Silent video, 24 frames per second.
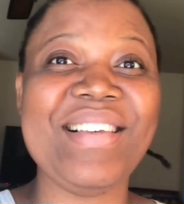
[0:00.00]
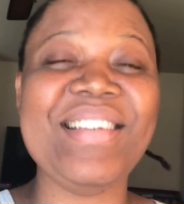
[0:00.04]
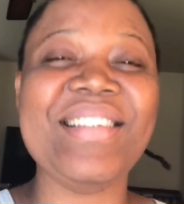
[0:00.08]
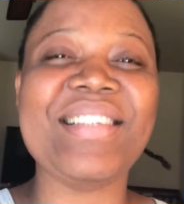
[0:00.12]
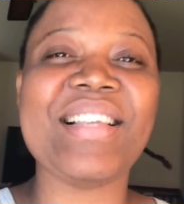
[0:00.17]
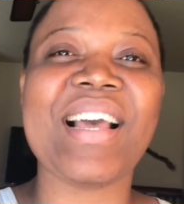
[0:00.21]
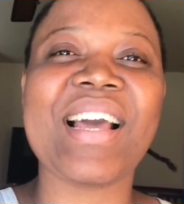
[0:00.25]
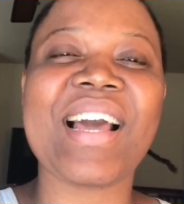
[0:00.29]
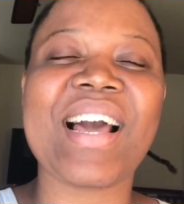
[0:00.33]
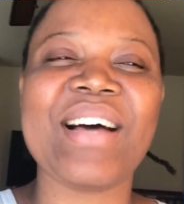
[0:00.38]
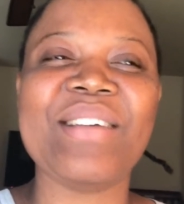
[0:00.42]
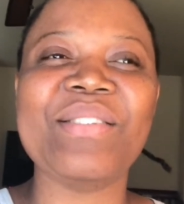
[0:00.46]
It's
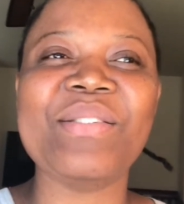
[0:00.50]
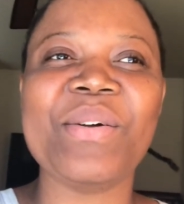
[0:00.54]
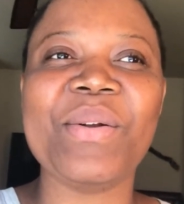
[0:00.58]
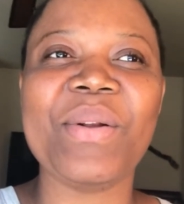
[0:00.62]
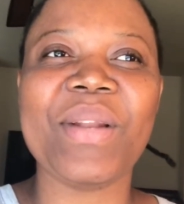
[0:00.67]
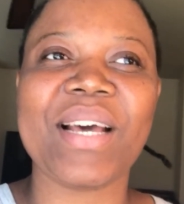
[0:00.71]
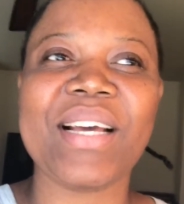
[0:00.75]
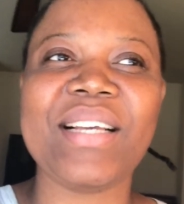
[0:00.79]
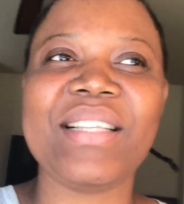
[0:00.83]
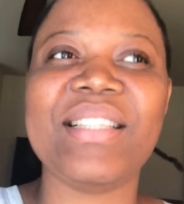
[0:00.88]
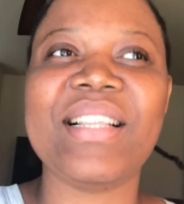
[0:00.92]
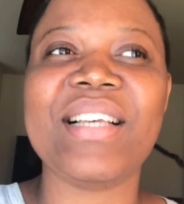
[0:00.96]
a
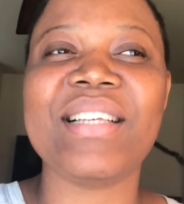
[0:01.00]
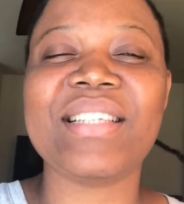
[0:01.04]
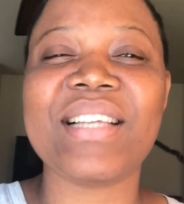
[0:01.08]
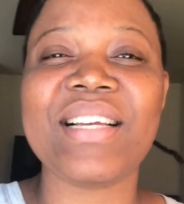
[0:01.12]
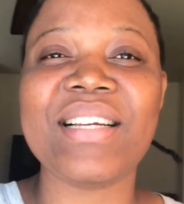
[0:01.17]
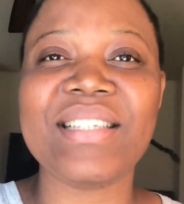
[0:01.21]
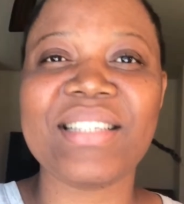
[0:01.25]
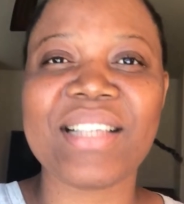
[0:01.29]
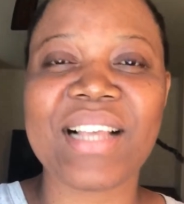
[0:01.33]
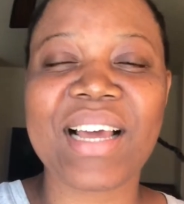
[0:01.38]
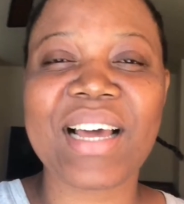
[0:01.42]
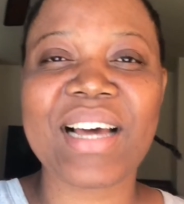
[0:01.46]
candlelight. They said
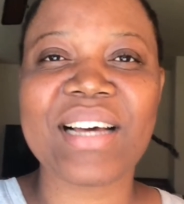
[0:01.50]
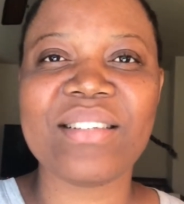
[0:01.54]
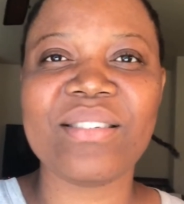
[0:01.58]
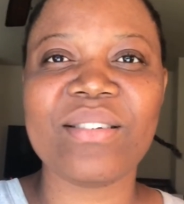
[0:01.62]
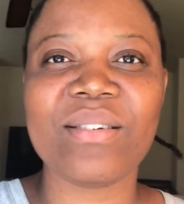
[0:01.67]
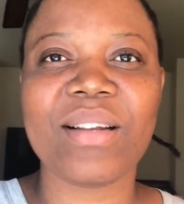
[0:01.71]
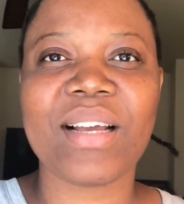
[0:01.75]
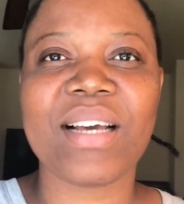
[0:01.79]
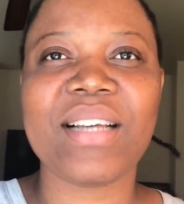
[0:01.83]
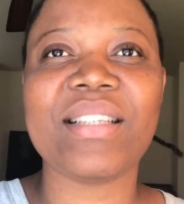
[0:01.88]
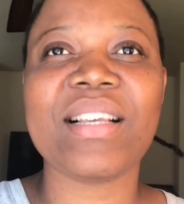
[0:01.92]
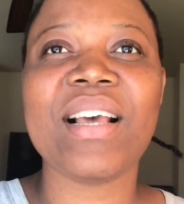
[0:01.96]
it's a
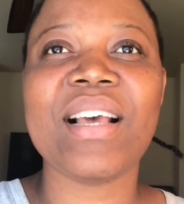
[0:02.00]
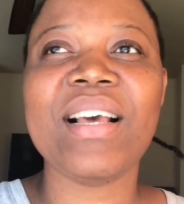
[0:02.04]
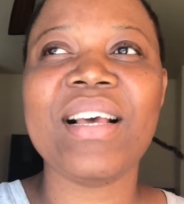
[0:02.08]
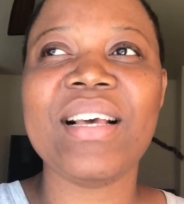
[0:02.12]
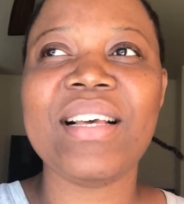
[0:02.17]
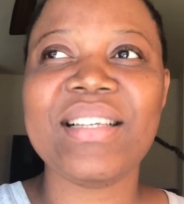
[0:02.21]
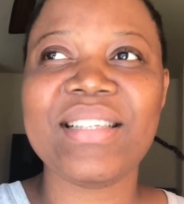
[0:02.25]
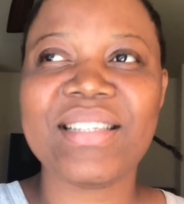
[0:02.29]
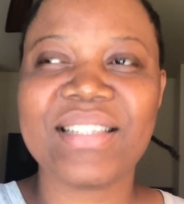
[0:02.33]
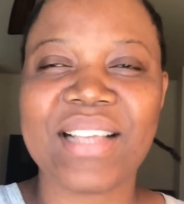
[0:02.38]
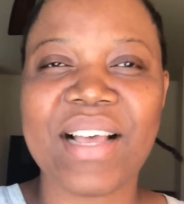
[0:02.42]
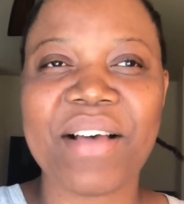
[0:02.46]
candlelight
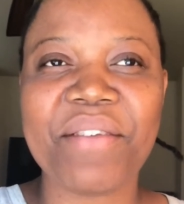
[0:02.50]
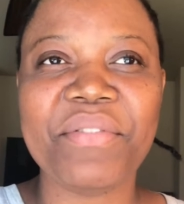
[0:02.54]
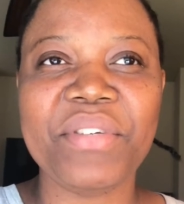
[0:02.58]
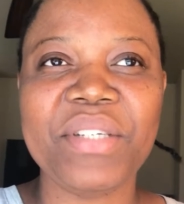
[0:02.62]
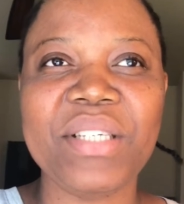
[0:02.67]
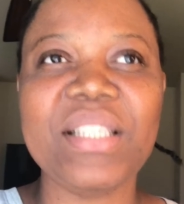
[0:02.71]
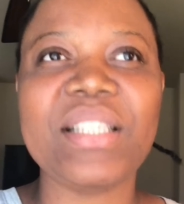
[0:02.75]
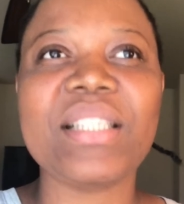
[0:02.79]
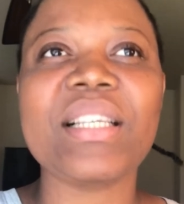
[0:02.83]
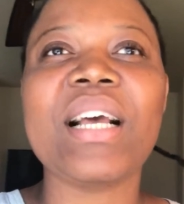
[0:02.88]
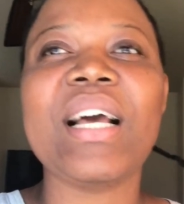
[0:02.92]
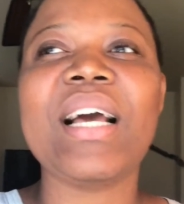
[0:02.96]

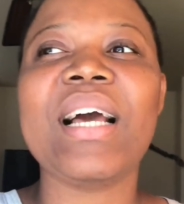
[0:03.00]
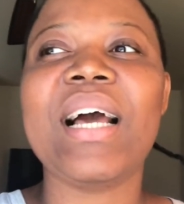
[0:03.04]
service.